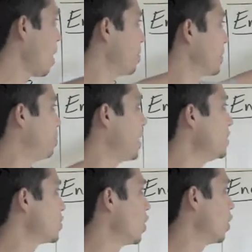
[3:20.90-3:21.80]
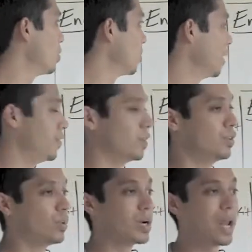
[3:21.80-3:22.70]
but the base coat, if
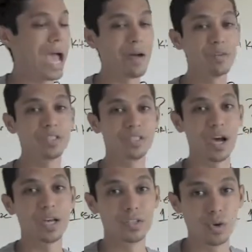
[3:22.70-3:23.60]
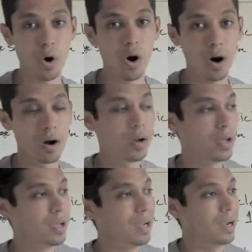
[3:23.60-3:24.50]
you're doing an average size
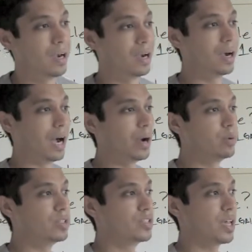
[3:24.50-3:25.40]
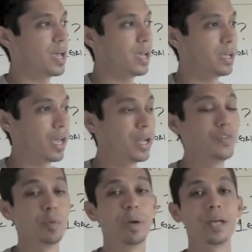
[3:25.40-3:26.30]
car, I would say, and
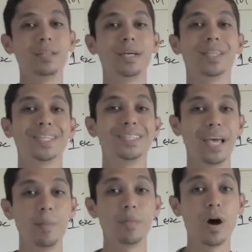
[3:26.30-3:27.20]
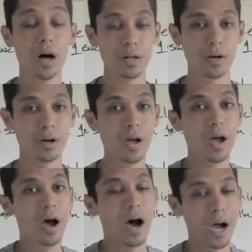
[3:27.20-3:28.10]
if you're painting it the same color,
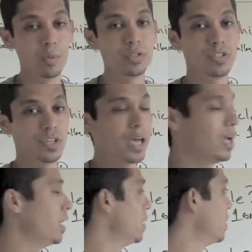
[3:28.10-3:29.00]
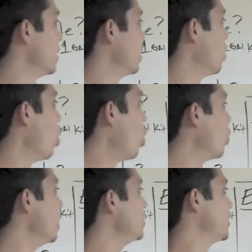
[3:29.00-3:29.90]
I would say
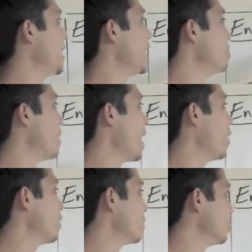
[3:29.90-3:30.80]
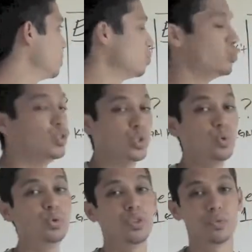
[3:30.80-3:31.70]
always get about
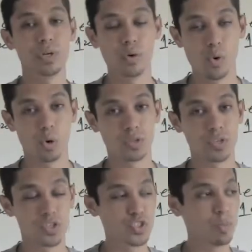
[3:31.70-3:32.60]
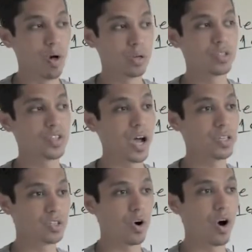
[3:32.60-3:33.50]
2 to 3 quarts. A smaller
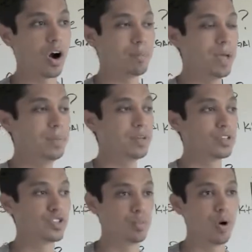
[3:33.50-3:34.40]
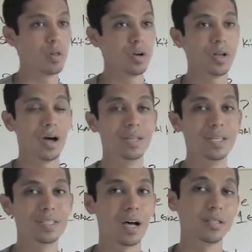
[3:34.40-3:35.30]
size car, maybe a
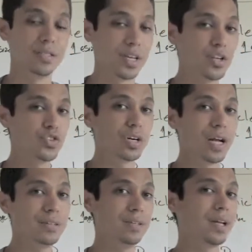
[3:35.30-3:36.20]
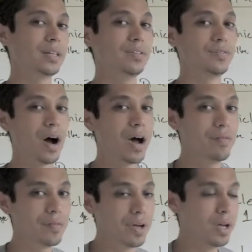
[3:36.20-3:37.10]
Nissan Sentra
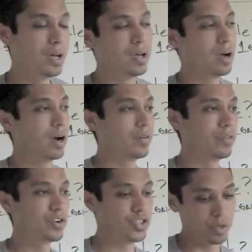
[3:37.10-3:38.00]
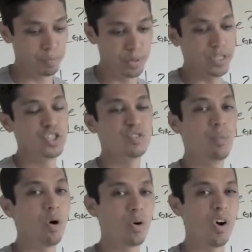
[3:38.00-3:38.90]
1995 version. They're pretty
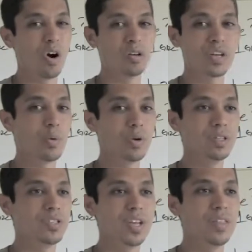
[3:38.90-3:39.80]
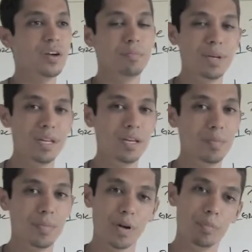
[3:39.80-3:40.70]
small cars. I wouldn't say they're
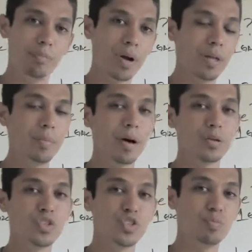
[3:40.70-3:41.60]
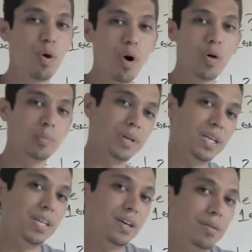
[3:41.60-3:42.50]
medium. They're probably about a small,
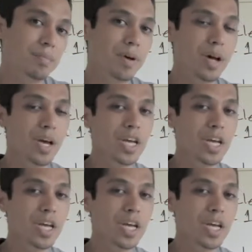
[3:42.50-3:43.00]
medium,